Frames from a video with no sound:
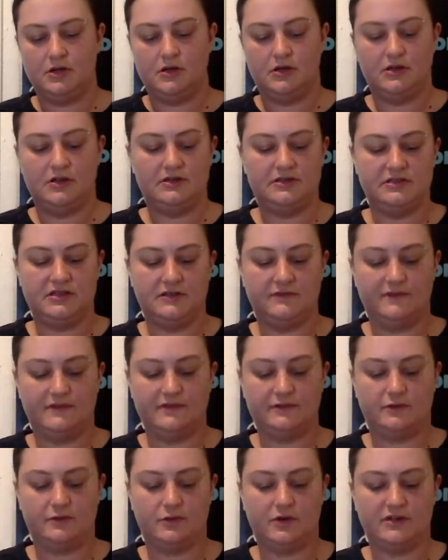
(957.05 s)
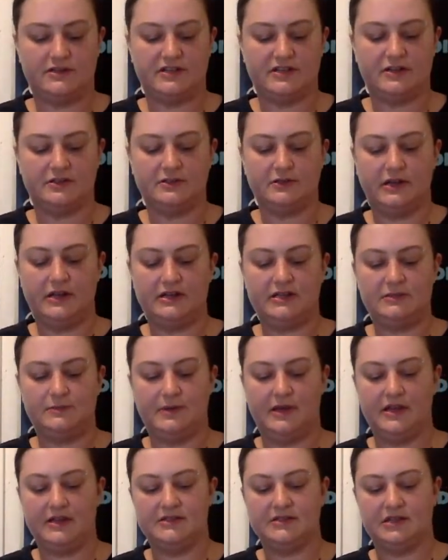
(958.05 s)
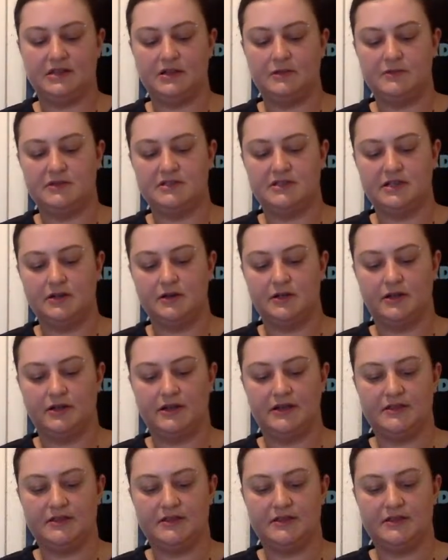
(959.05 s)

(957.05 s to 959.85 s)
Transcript: And then see if this one works. It also kind of depends on the material.